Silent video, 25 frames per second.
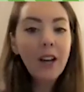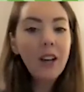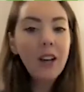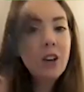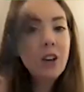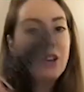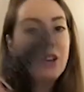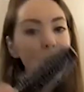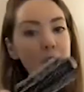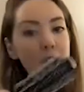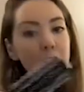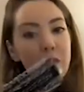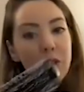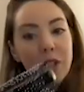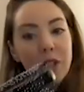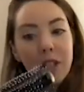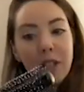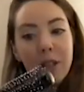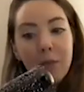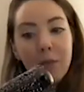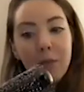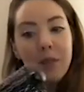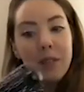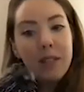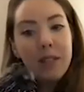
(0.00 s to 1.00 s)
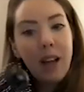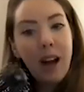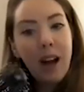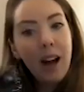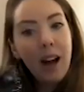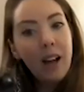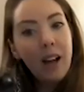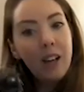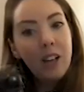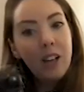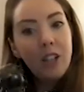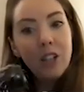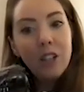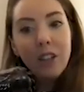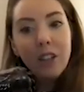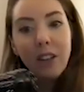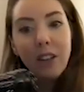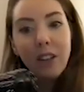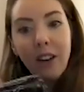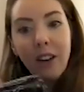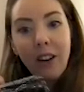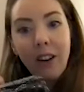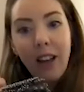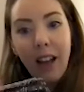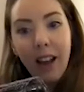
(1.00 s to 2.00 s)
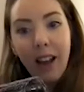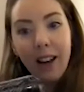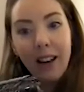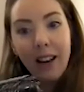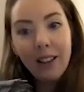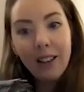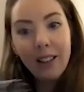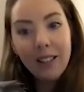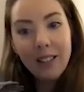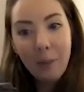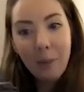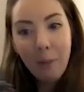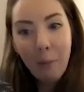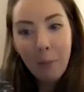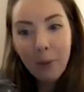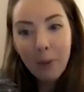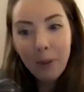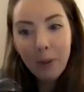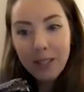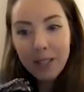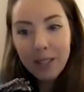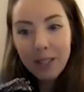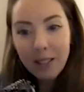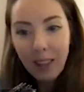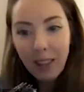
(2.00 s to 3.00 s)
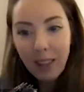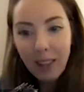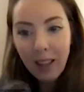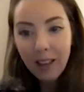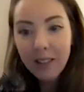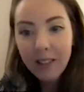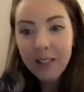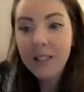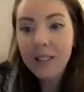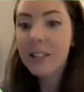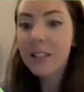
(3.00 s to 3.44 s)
Could use it to massage. You can get little dimples and things